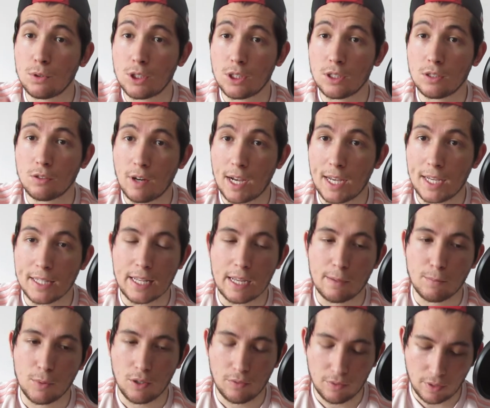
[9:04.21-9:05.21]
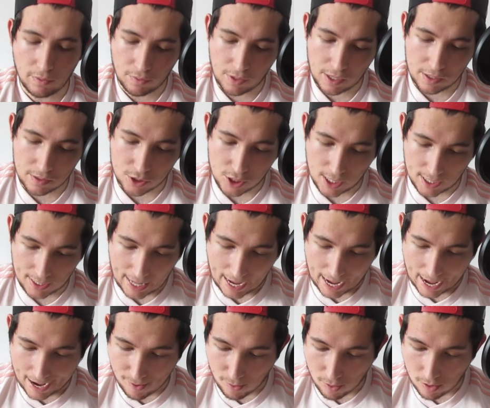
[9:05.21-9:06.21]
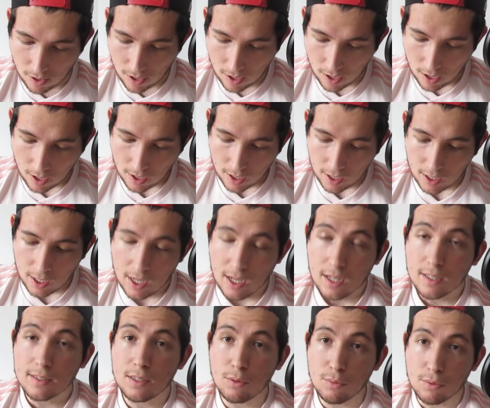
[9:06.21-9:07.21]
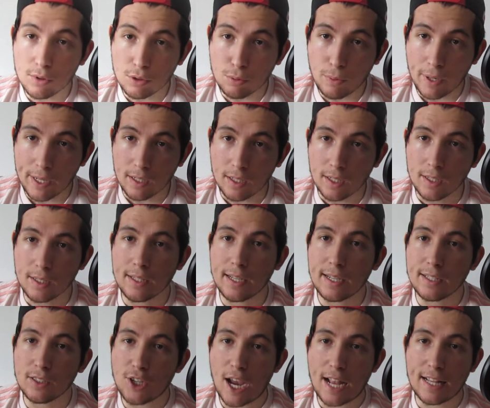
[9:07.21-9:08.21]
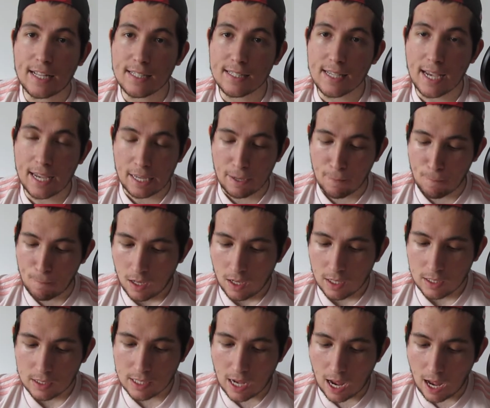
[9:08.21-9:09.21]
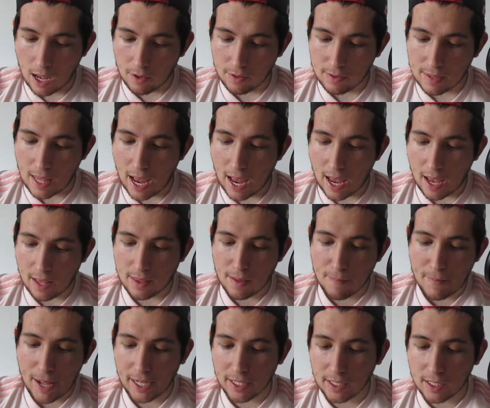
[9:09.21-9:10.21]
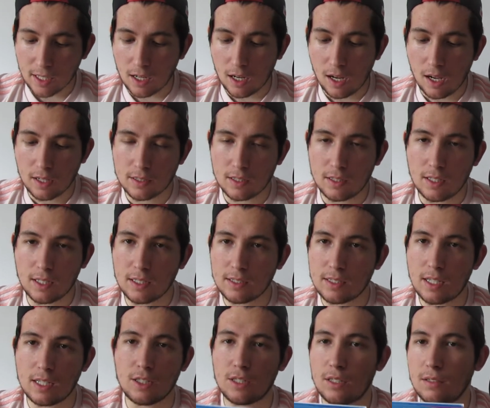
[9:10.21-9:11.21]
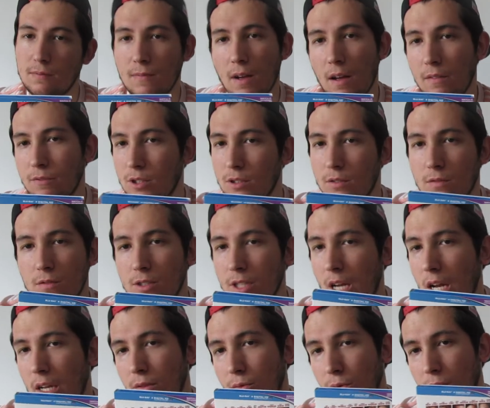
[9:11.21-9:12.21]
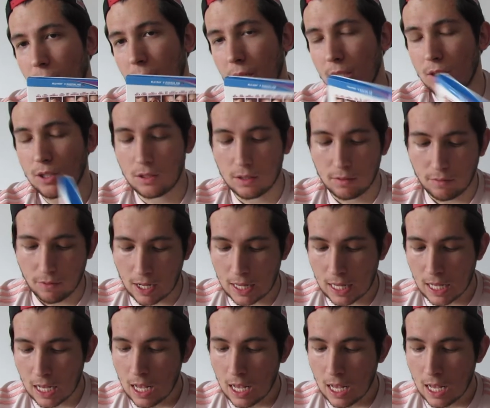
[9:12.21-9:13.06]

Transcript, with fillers: She's great in that movie if you haven't checked that out. Tilda Swinton and Channing Tatum. So they're the main cast, and like I said, you, I've just shown you all the pictures on the front.